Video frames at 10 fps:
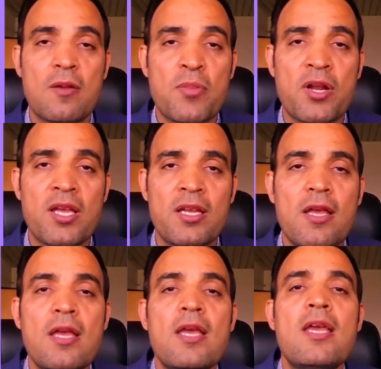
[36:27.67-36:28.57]
brain,
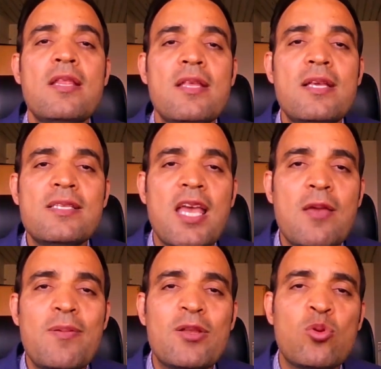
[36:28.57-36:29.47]
it is
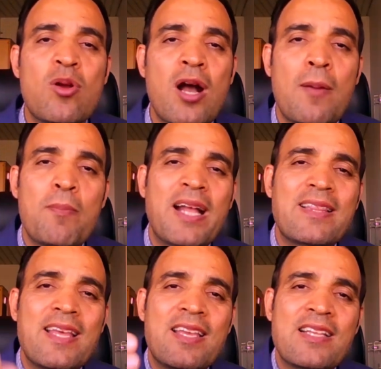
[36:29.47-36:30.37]
able to
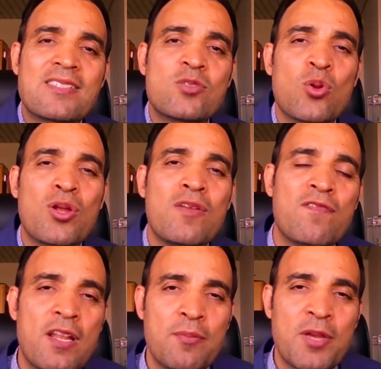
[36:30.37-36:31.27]
combat against
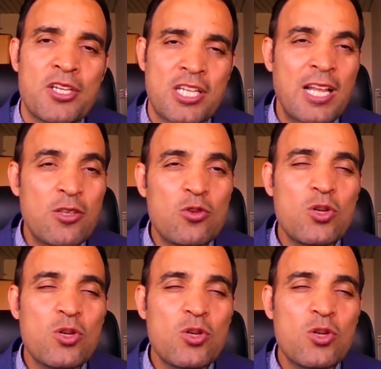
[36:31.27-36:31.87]
neuroinflammation. And